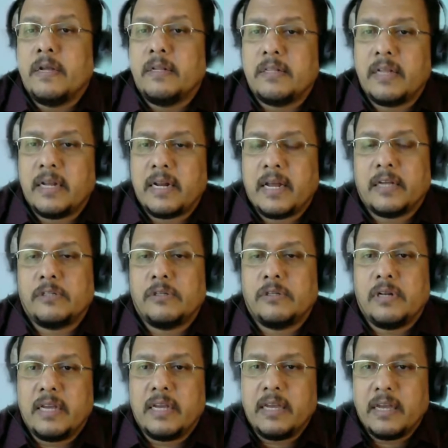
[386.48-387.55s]
that
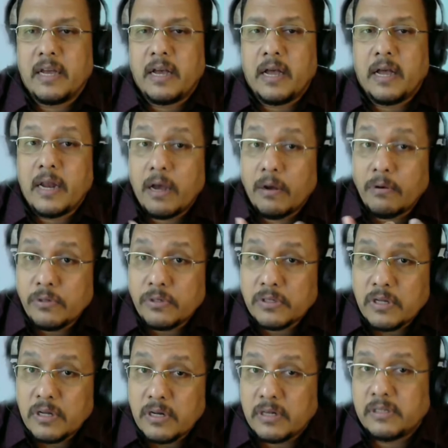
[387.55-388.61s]
actually
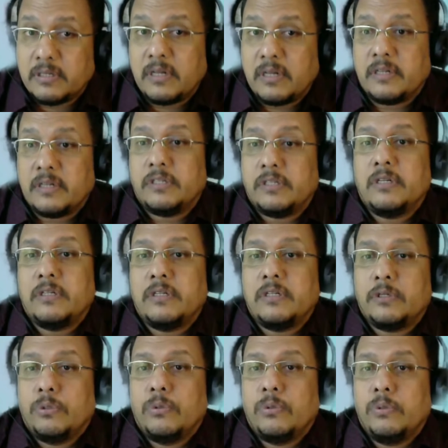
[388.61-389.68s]
allows researchers
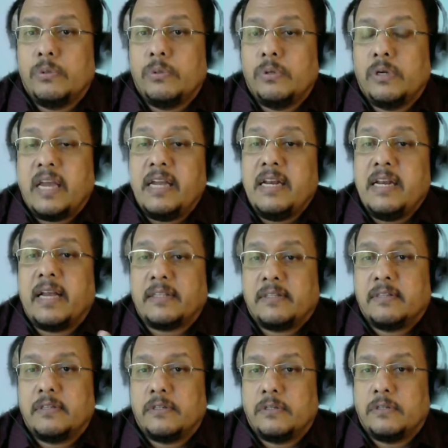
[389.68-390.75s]
to gain
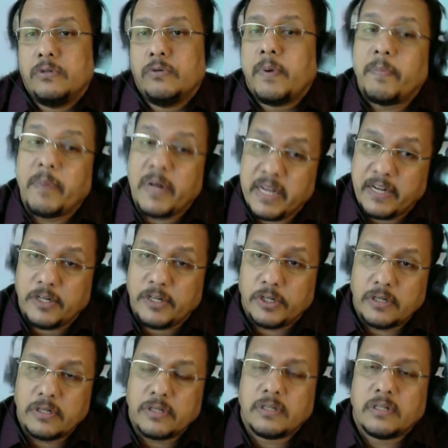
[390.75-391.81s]
access to
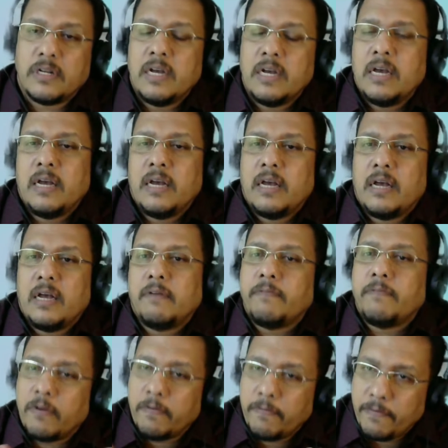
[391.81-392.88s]
publications
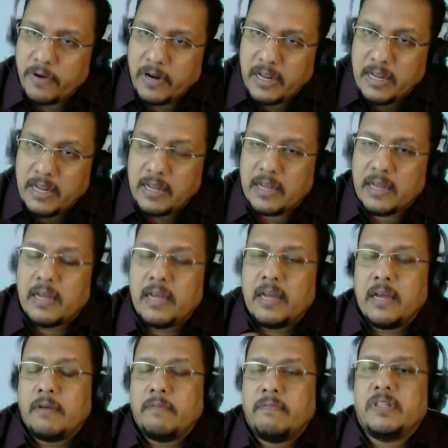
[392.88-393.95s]
for free,
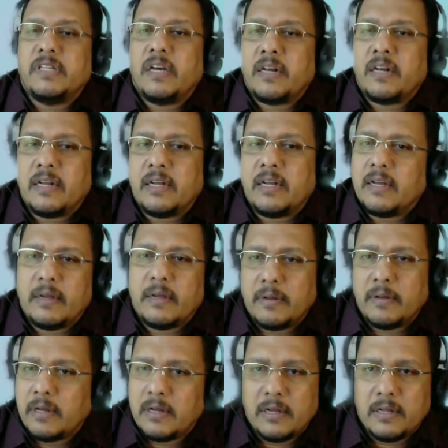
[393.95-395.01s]
which are
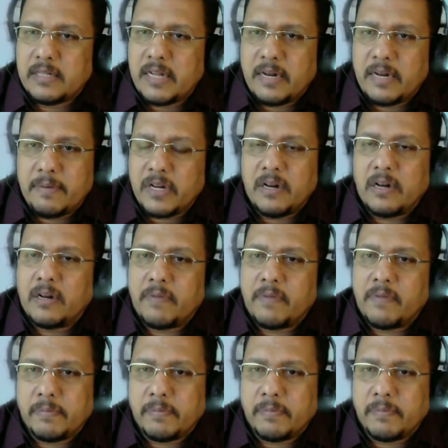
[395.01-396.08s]
that particular
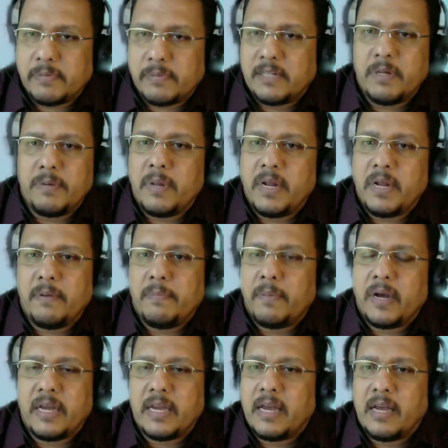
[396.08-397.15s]
website has been made
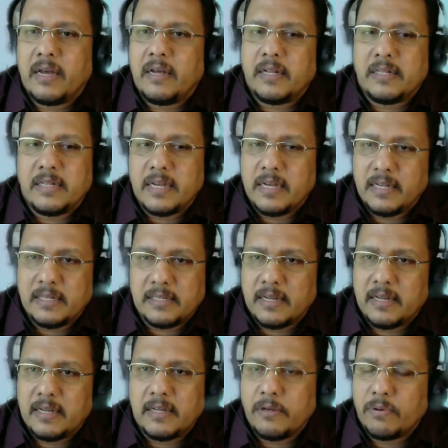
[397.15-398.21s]
by I think is
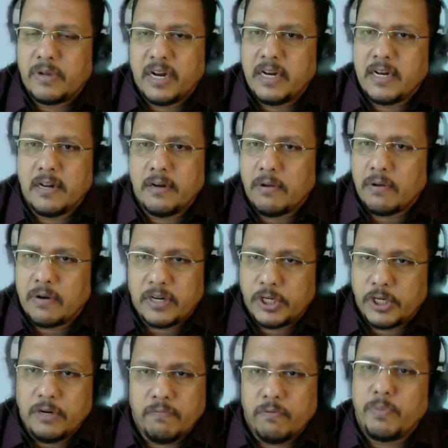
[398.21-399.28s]
a Ukrainian or
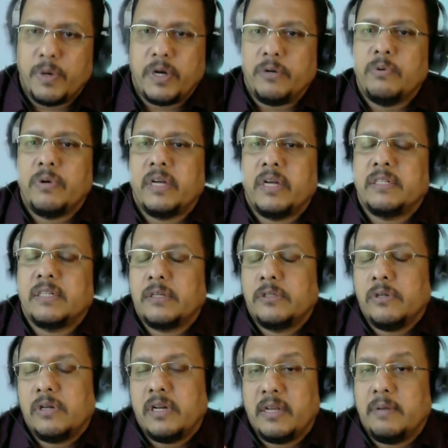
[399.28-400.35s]
Russian woman who has
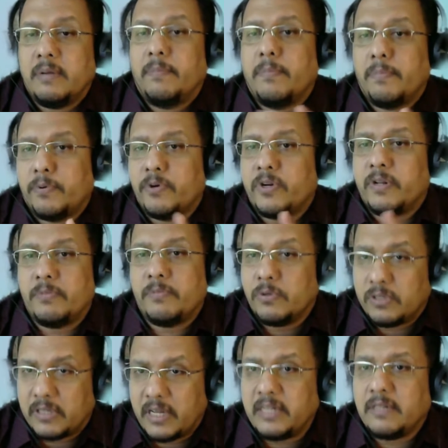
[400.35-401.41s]
actually put up
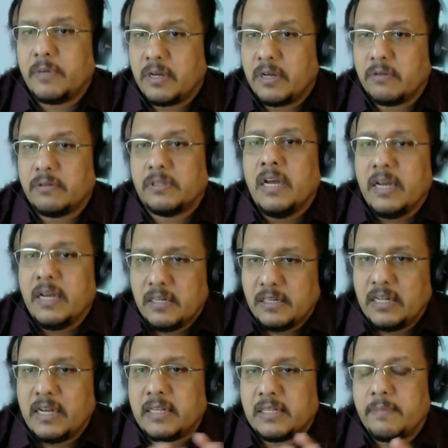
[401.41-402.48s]
those sites because she
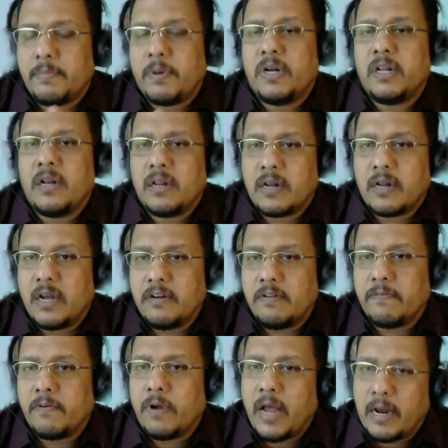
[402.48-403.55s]
has a particular kind
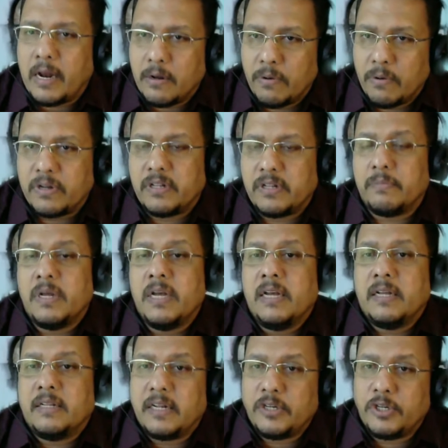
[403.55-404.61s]
of algorithm
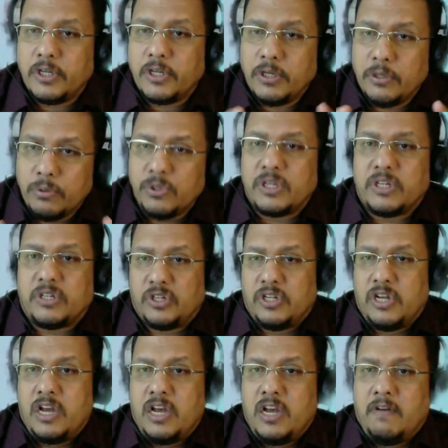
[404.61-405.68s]
that she
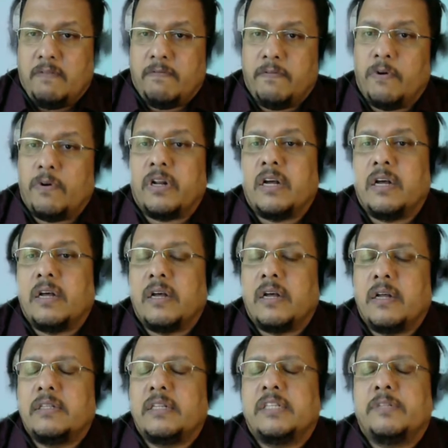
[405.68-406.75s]
uses for
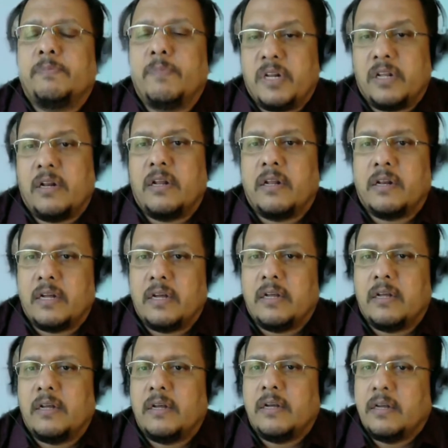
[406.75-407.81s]
this
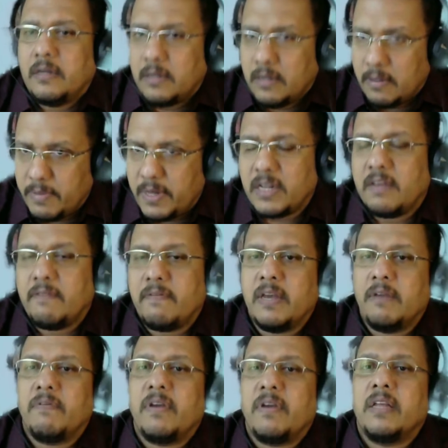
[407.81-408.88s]
particular, giving
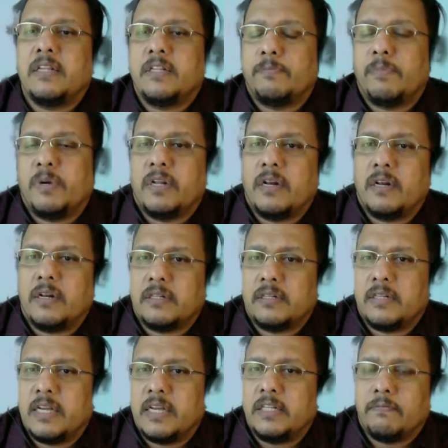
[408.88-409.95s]
away these particular
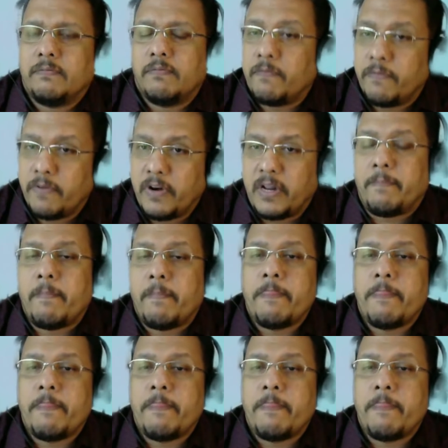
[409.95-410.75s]
things for free.